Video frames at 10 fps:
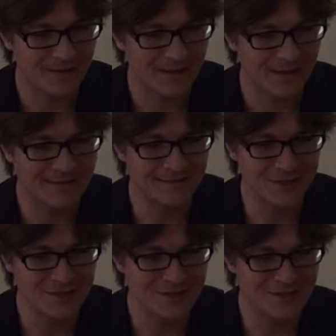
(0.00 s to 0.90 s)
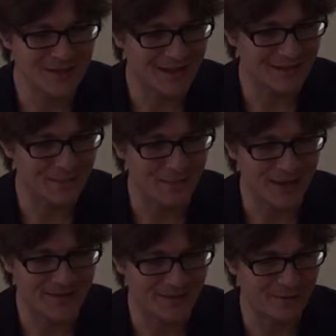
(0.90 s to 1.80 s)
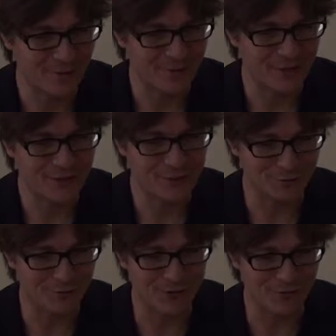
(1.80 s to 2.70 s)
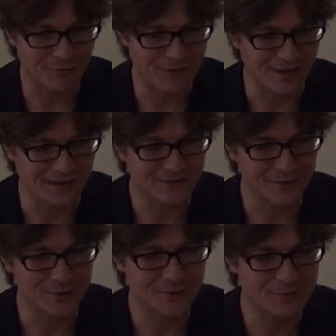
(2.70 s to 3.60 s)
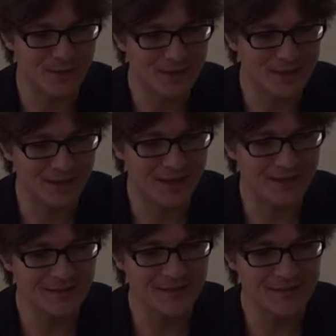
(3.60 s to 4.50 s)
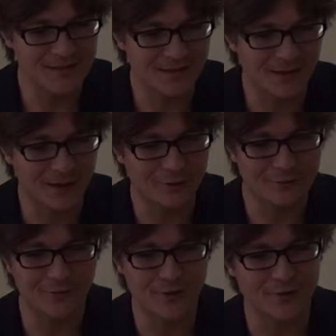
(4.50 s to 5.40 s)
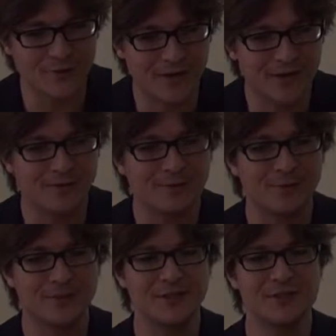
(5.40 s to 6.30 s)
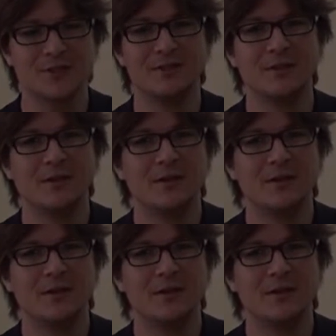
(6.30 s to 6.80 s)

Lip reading: And this is like the foundation for everything. So spatial analysis account for the relative position